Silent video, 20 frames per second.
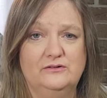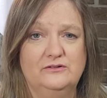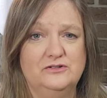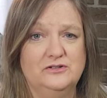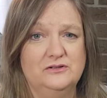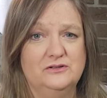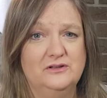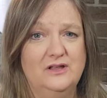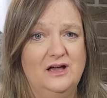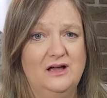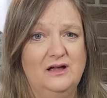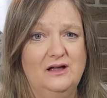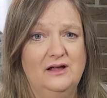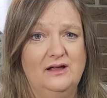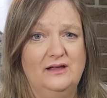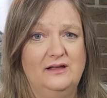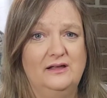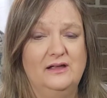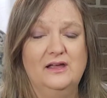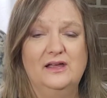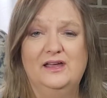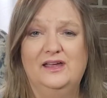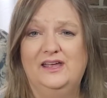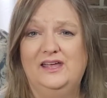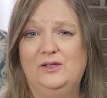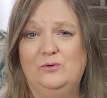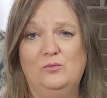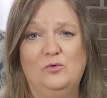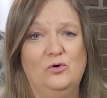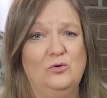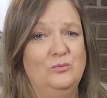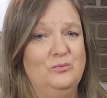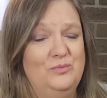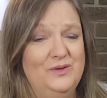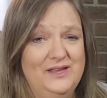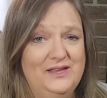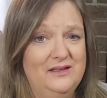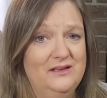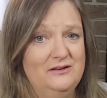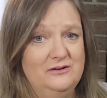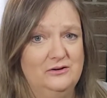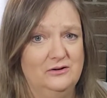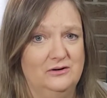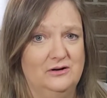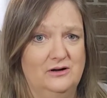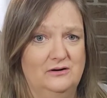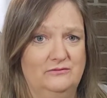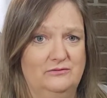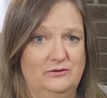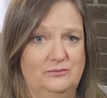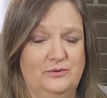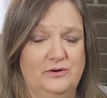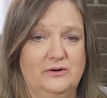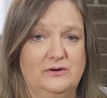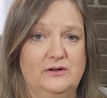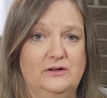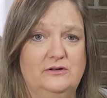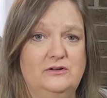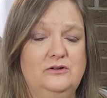in July. It won't be in your covered period.